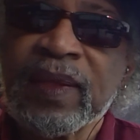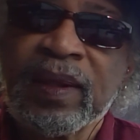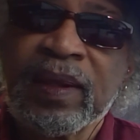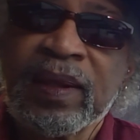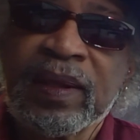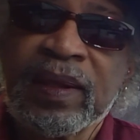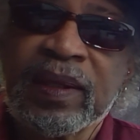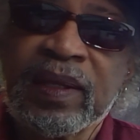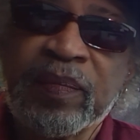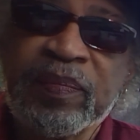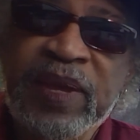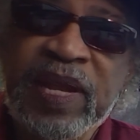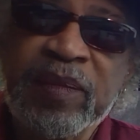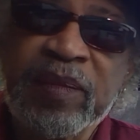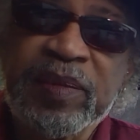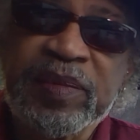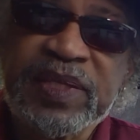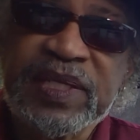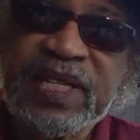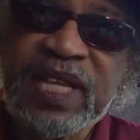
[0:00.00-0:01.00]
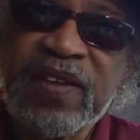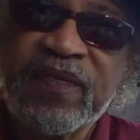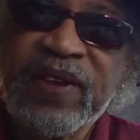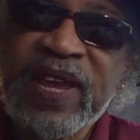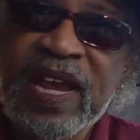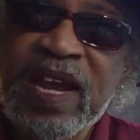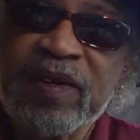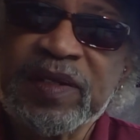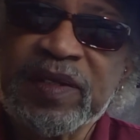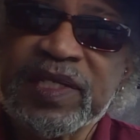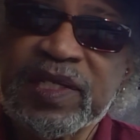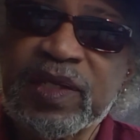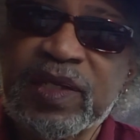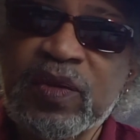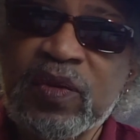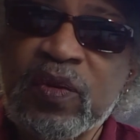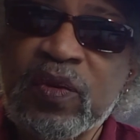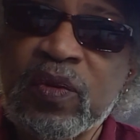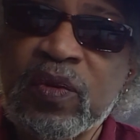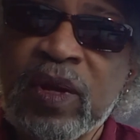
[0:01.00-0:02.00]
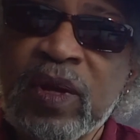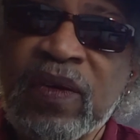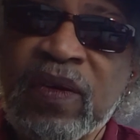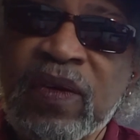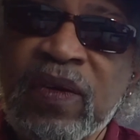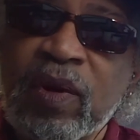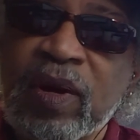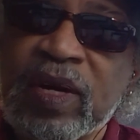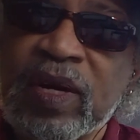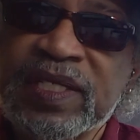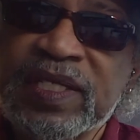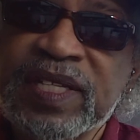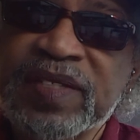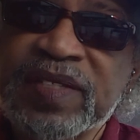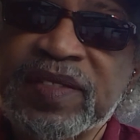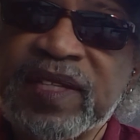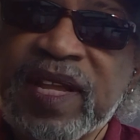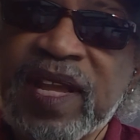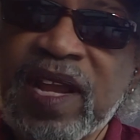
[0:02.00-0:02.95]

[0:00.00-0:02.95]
The minimum safe altitude for congested